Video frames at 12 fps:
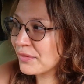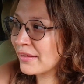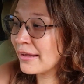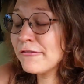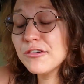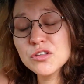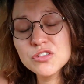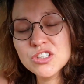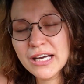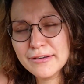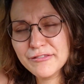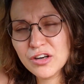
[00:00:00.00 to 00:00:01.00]
if you
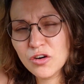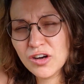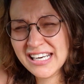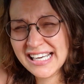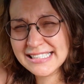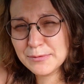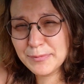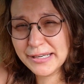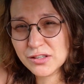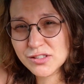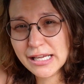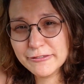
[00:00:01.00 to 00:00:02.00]
drive and organize it by
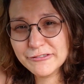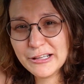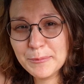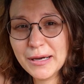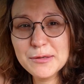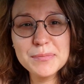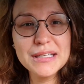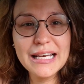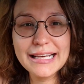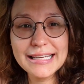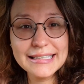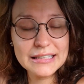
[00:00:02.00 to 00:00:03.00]
yourself, there might be
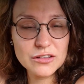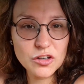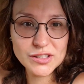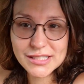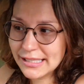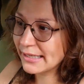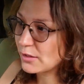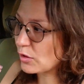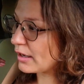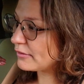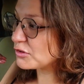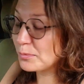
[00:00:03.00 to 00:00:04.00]
like hidden costs, like you
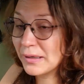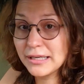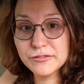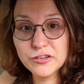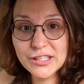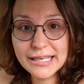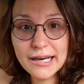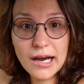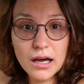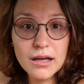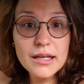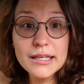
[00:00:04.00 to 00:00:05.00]
have to pay for the
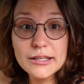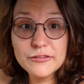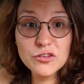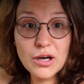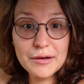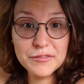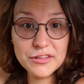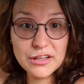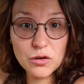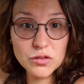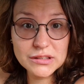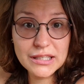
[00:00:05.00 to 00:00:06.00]
car if you come with your
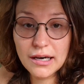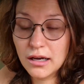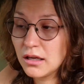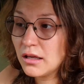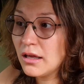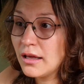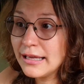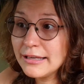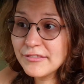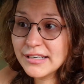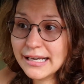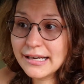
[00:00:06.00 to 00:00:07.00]
own car.
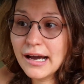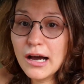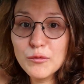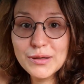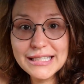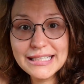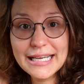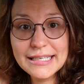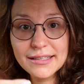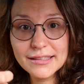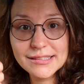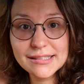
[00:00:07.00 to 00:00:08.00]
Even the car, when it
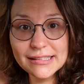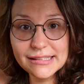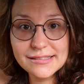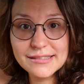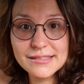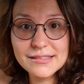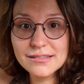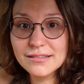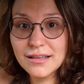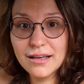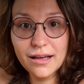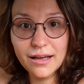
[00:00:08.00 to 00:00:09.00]
enters, needs
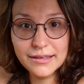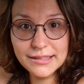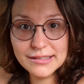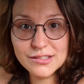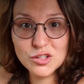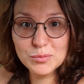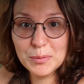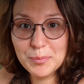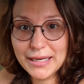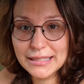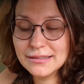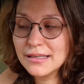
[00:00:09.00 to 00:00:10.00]
to be
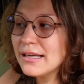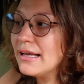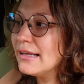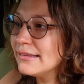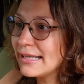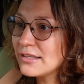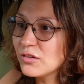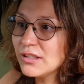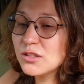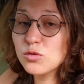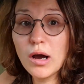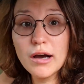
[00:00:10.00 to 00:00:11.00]
paid. Then you
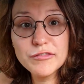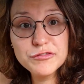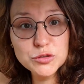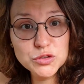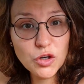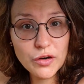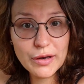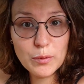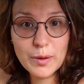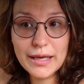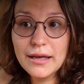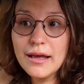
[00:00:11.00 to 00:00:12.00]
need to have food on the
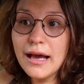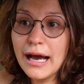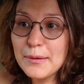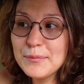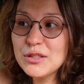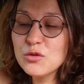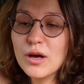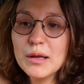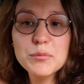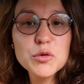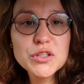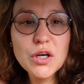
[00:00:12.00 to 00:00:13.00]
way. I mean, you
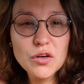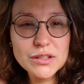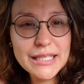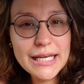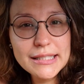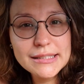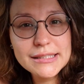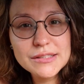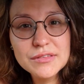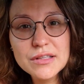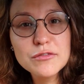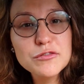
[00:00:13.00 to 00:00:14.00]
can your hotels
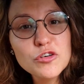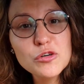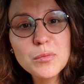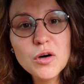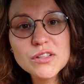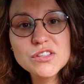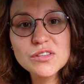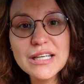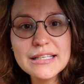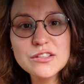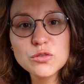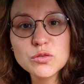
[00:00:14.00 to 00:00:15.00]
with full board so
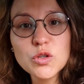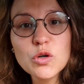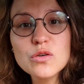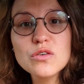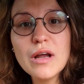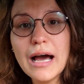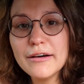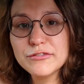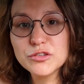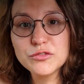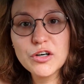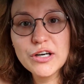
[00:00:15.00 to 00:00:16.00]
that you don't have
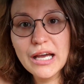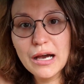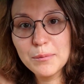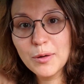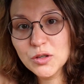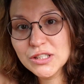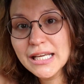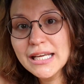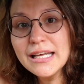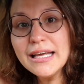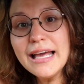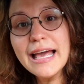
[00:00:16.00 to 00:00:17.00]
to worry about
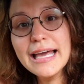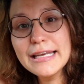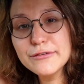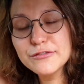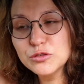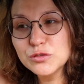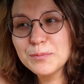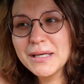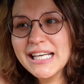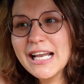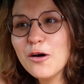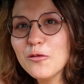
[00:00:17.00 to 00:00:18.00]
any food. But
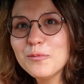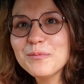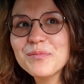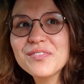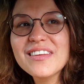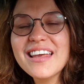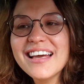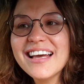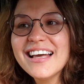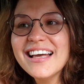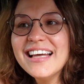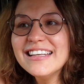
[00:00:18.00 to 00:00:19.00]
now,
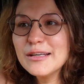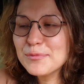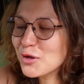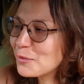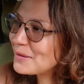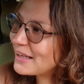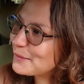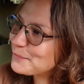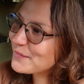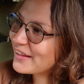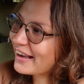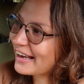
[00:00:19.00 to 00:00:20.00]
the
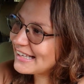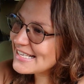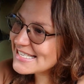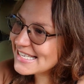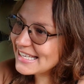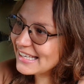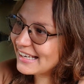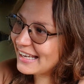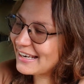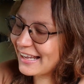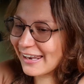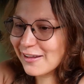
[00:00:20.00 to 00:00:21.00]
problem I see,
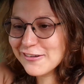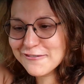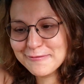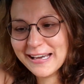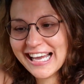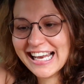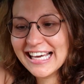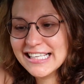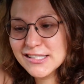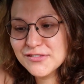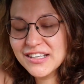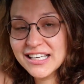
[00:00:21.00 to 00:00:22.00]
and a lot of my
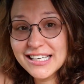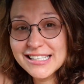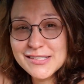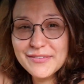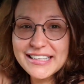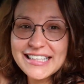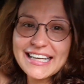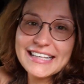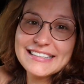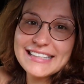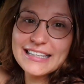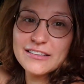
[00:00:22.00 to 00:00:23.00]
clients fear, that's why they
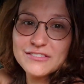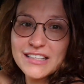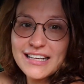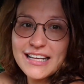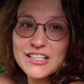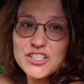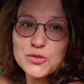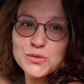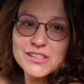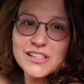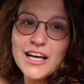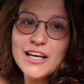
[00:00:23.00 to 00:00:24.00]
at the end of the day
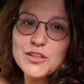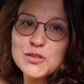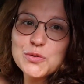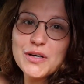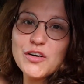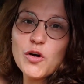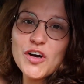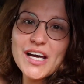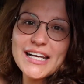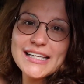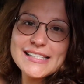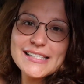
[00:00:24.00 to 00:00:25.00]
choose to do an
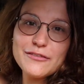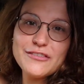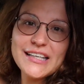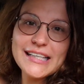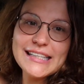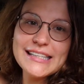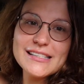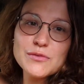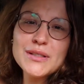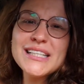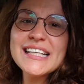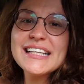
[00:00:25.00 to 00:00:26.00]
organized safari, is
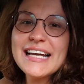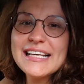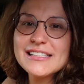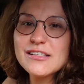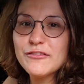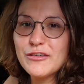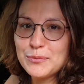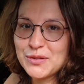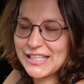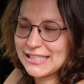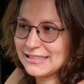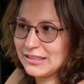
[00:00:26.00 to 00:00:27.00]
what in case of a
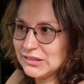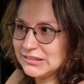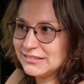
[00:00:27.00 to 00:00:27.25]
breakdown?